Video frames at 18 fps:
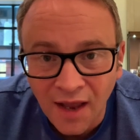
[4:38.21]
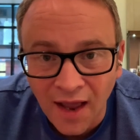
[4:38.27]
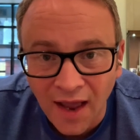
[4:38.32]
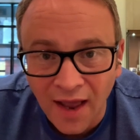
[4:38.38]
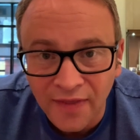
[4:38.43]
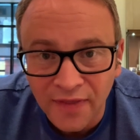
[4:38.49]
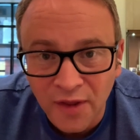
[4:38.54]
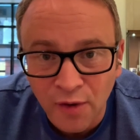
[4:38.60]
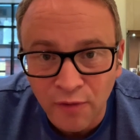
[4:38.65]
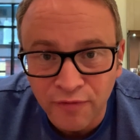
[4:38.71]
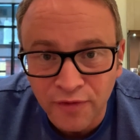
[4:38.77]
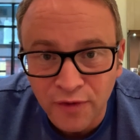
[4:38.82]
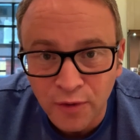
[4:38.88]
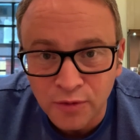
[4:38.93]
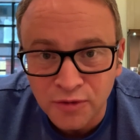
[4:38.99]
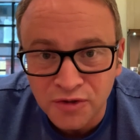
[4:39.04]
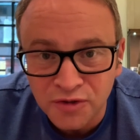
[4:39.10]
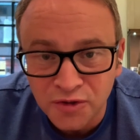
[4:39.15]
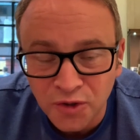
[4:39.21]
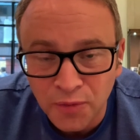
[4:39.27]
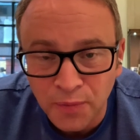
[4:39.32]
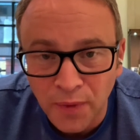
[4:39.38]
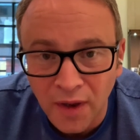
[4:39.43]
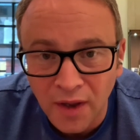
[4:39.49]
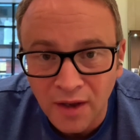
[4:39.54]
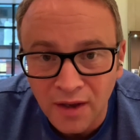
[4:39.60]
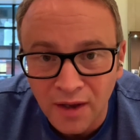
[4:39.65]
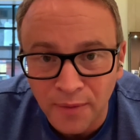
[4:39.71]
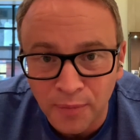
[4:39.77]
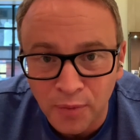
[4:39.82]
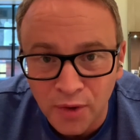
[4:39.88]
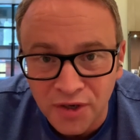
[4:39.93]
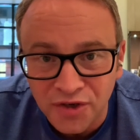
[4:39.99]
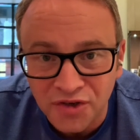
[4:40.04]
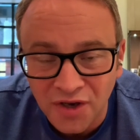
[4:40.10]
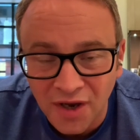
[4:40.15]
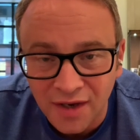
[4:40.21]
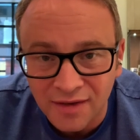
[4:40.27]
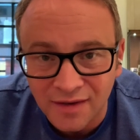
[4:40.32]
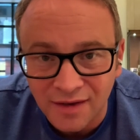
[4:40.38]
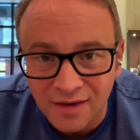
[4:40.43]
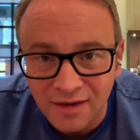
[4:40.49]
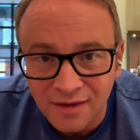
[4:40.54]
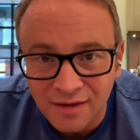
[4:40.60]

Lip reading: and they'll feel super appreciated.